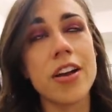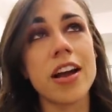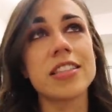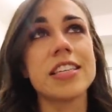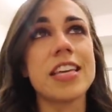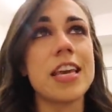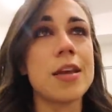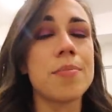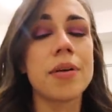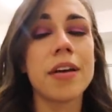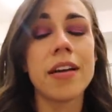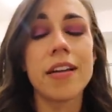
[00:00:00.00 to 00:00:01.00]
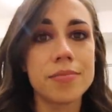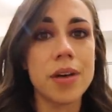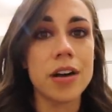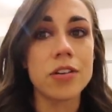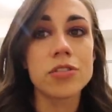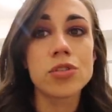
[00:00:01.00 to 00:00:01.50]
I got to keep
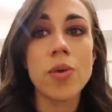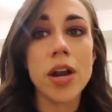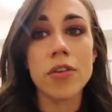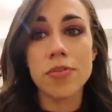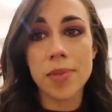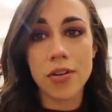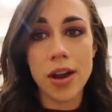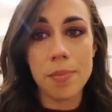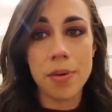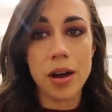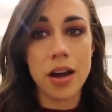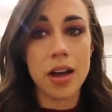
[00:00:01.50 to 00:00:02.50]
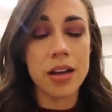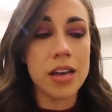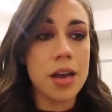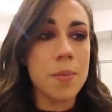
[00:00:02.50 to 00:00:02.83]
a sweater for my grandpa.